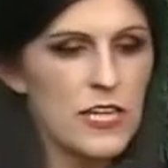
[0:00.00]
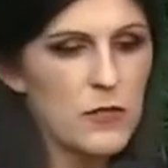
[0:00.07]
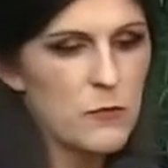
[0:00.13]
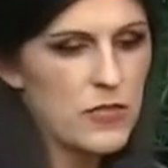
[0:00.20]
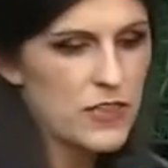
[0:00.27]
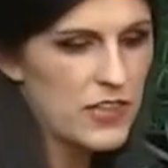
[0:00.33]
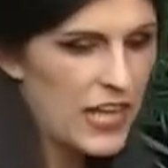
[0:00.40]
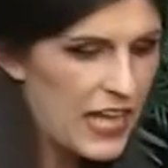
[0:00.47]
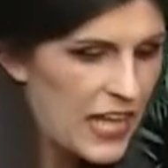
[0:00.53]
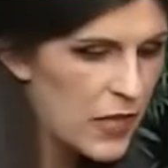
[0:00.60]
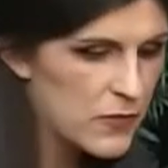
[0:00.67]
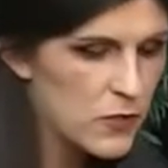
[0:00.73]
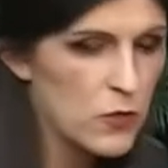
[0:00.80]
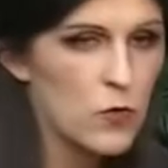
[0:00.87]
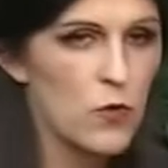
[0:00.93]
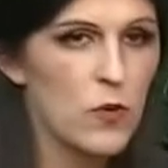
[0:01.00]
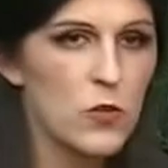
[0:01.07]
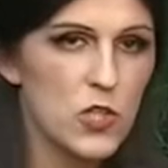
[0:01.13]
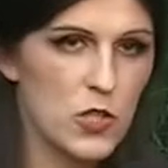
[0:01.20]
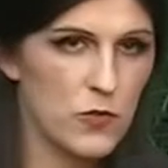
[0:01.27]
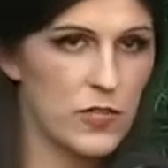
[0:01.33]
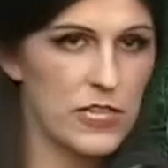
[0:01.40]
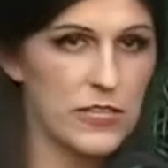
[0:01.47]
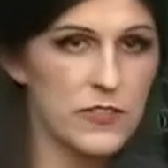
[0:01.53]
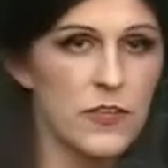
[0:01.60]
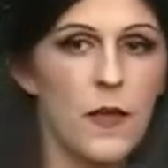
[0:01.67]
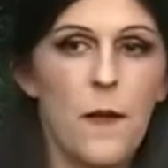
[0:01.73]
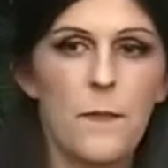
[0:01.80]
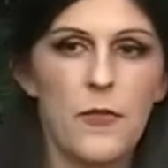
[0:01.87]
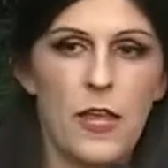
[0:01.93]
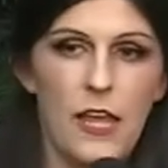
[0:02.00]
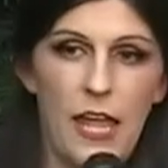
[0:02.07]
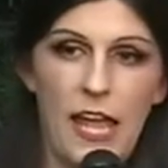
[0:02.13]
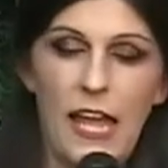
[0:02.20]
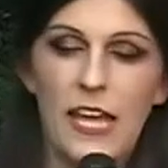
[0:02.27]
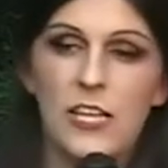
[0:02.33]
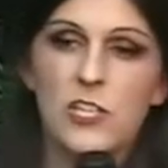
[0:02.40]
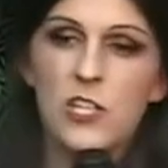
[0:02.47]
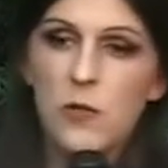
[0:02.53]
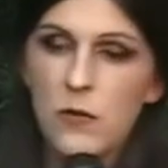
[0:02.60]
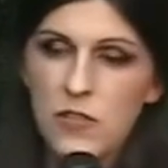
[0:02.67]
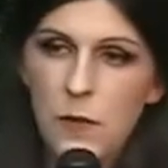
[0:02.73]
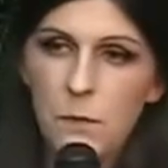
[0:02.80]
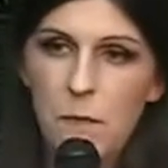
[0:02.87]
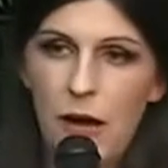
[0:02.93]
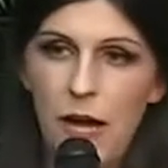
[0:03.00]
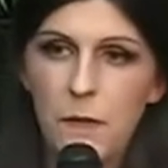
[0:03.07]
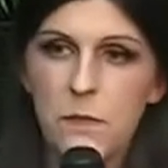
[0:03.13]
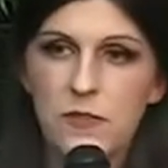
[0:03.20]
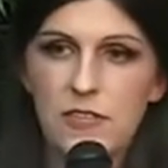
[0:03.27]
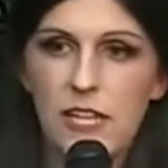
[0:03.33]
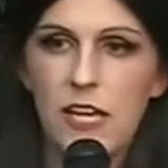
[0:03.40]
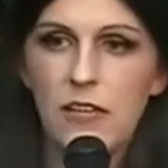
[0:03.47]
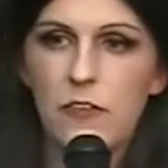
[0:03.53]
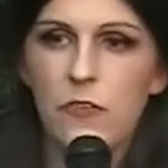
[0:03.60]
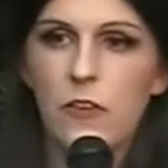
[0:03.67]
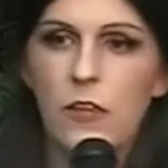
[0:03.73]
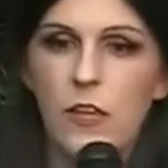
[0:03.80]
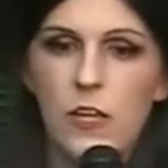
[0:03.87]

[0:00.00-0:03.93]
we lay out the groceries. And you know what the mom says?